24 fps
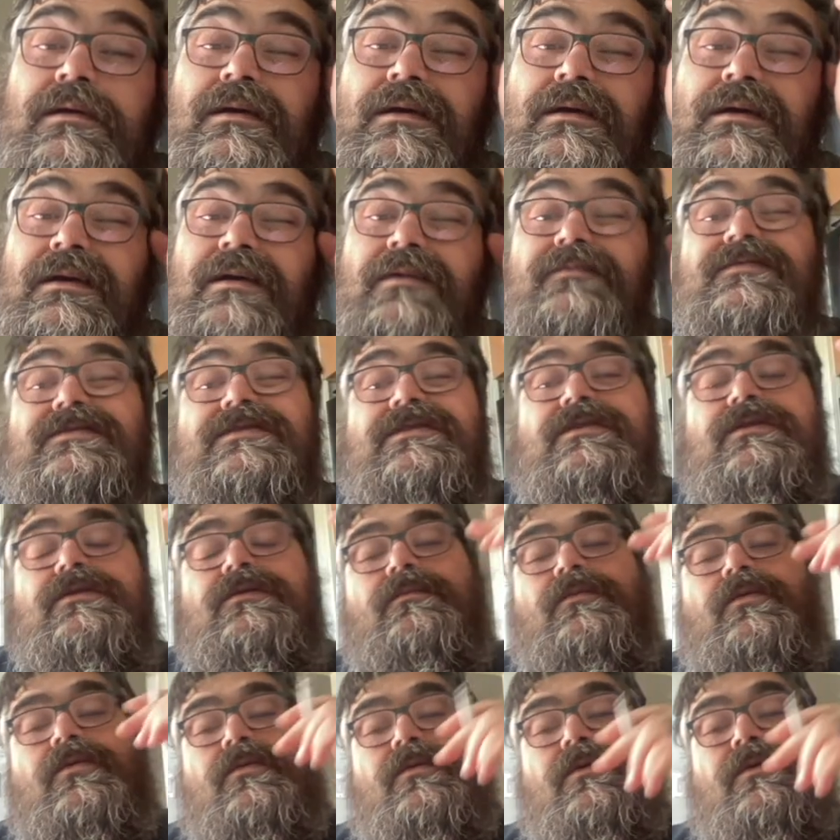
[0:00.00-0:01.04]
I have 2
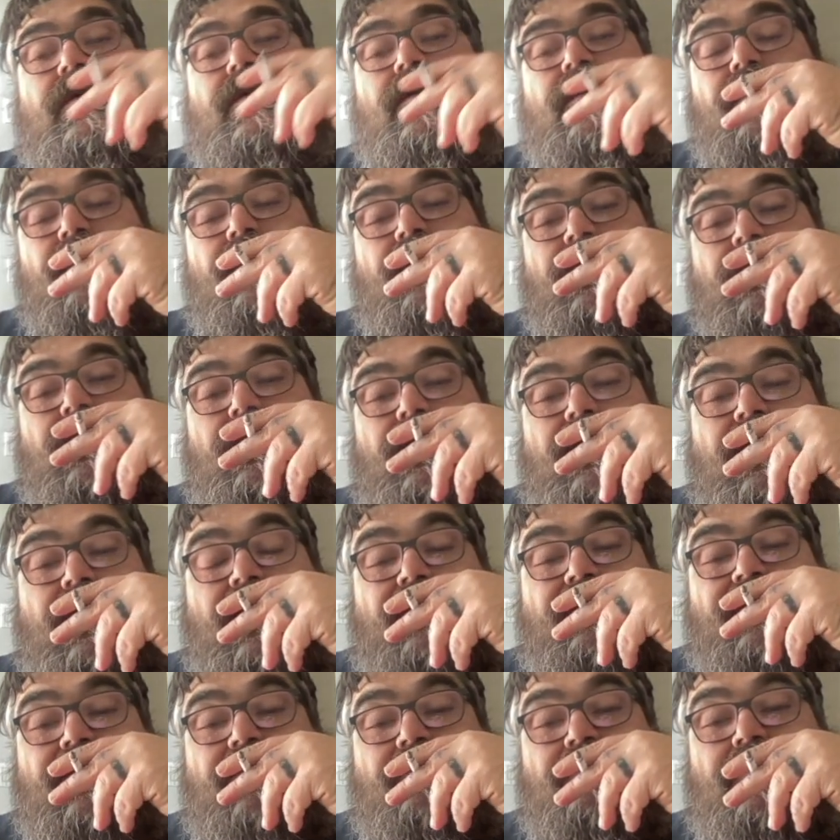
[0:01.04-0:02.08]
more I
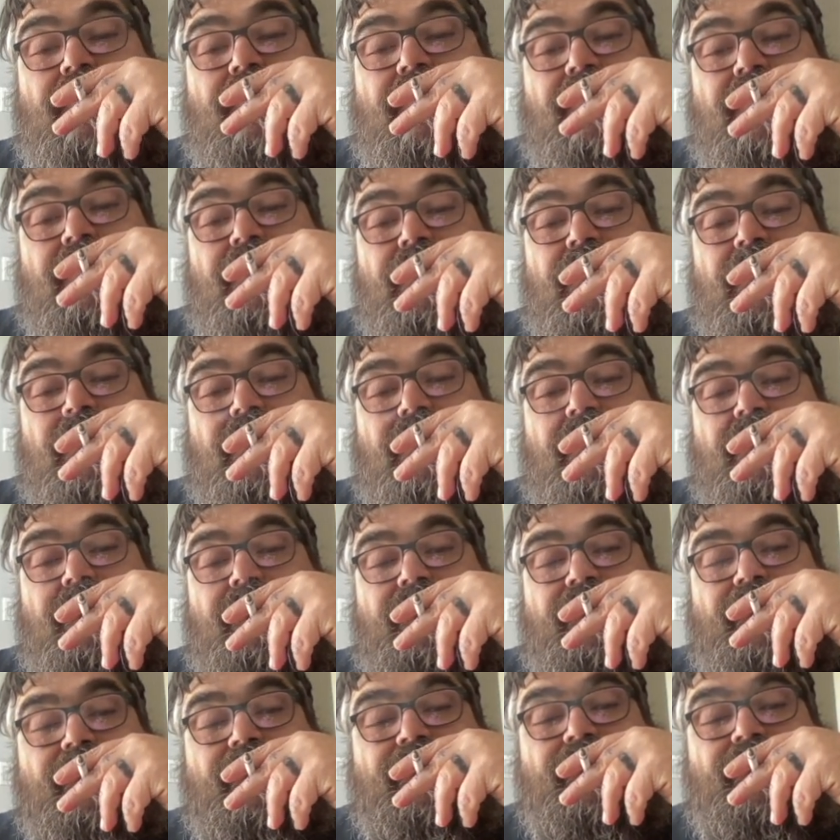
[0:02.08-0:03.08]
have to put in here.